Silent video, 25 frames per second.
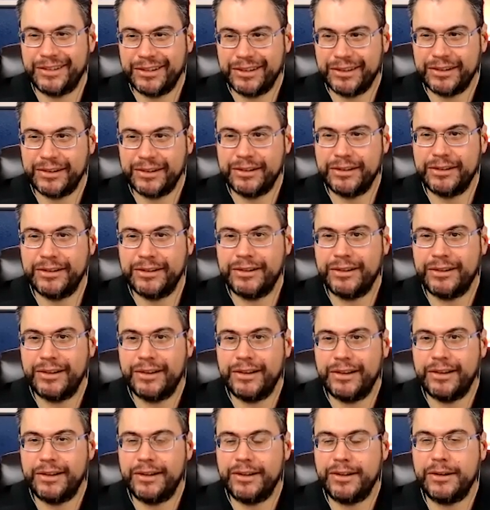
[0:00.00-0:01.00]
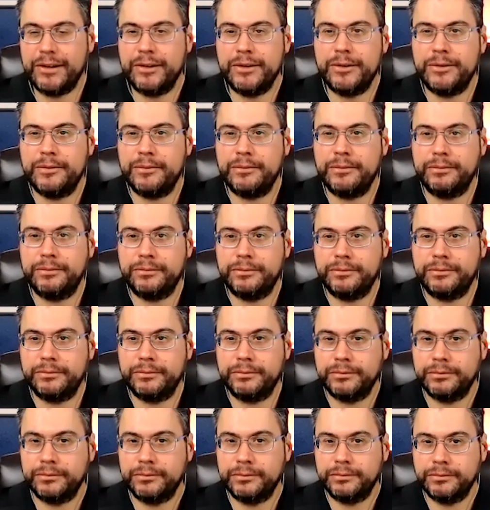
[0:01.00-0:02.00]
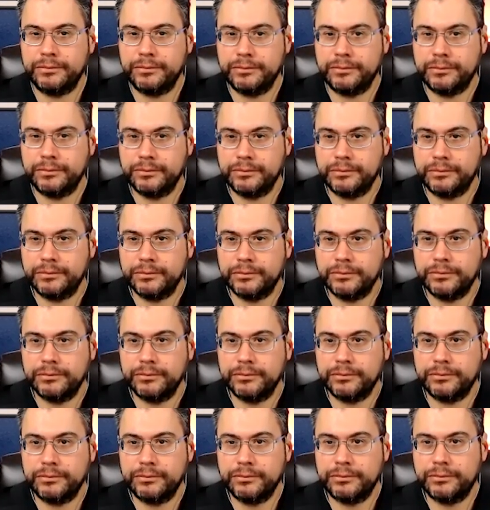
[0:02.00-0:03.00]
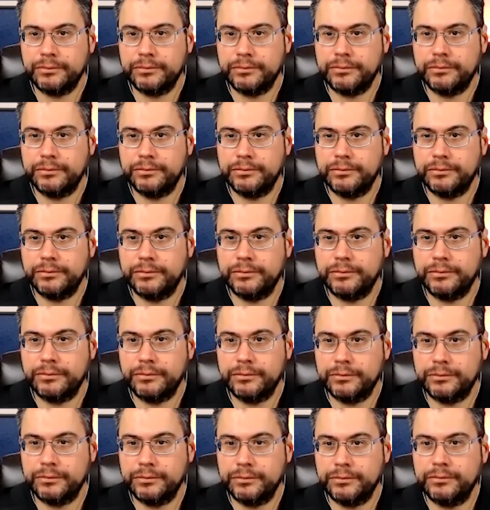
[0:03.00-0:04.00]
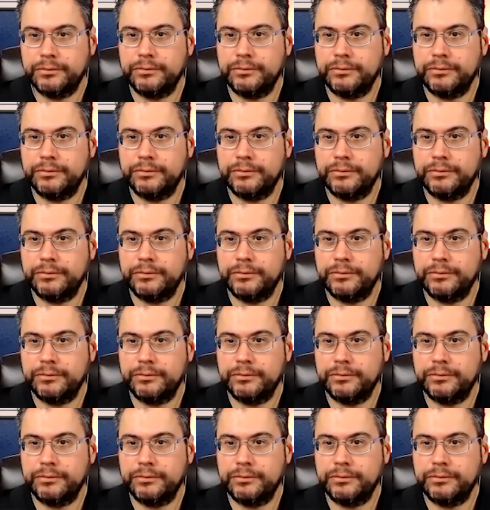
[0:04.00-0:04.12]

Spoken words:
(not speaking)